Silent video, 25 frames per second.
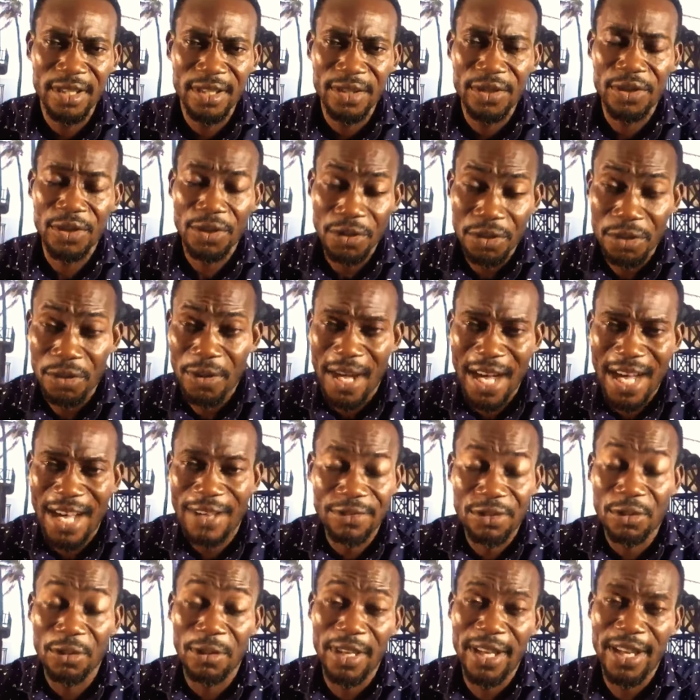So you
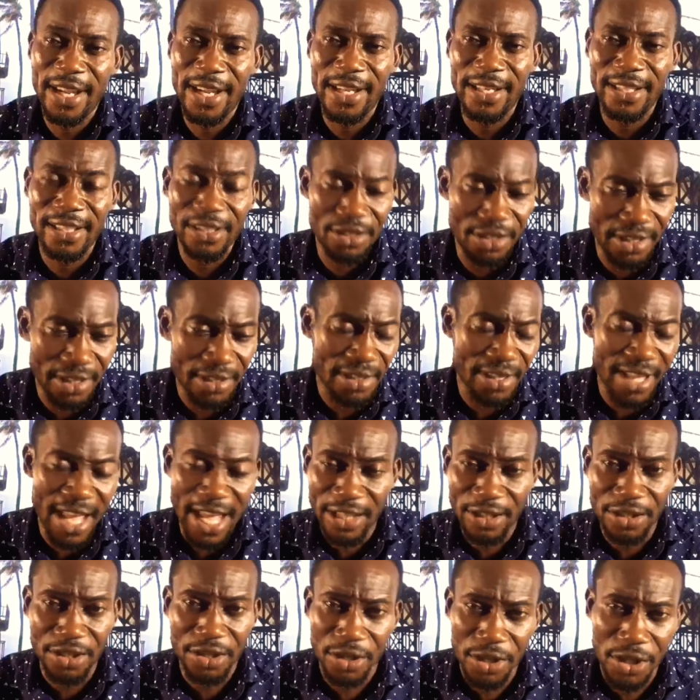have to learn, just
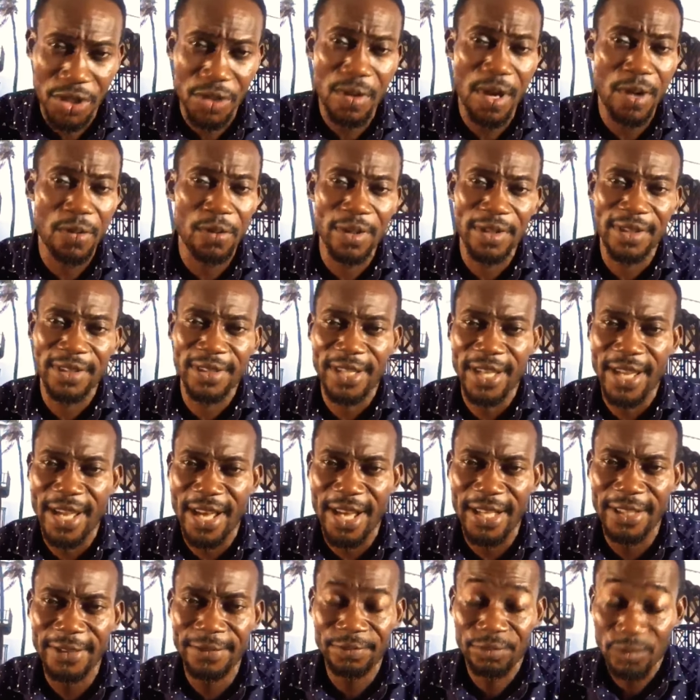like Joshua was
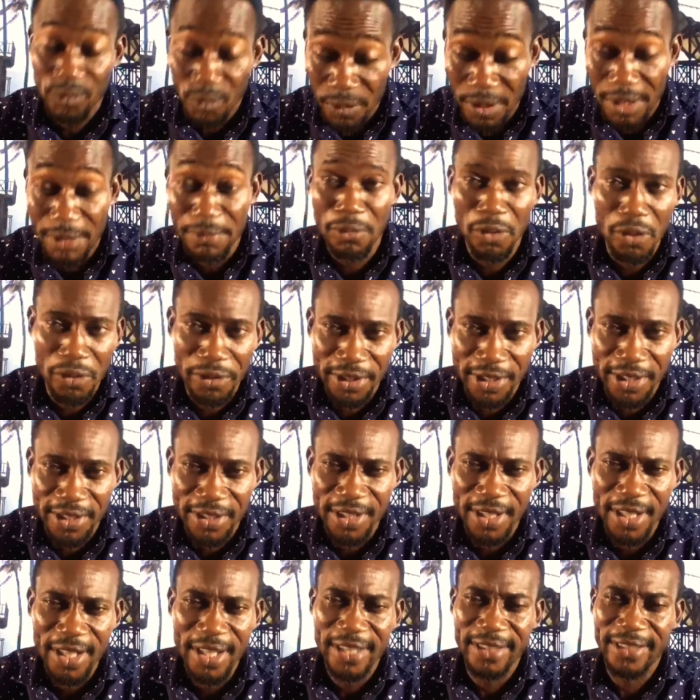there with
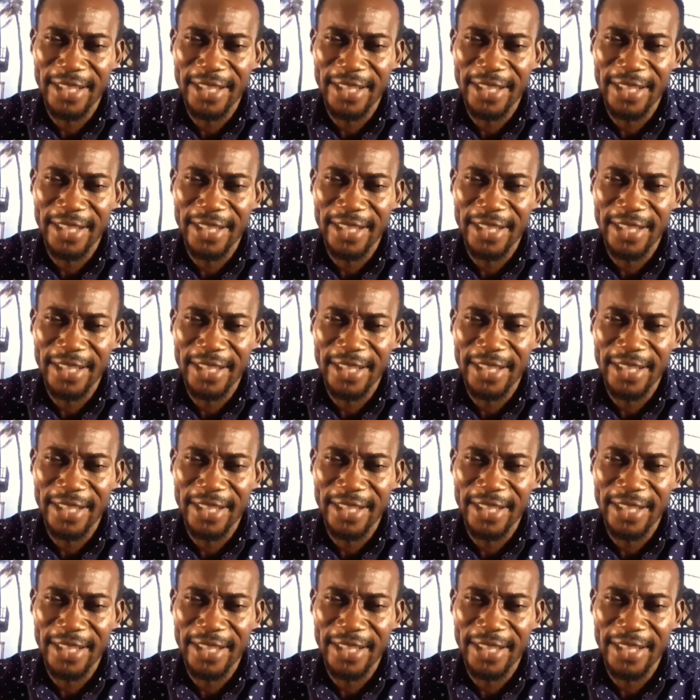Moses.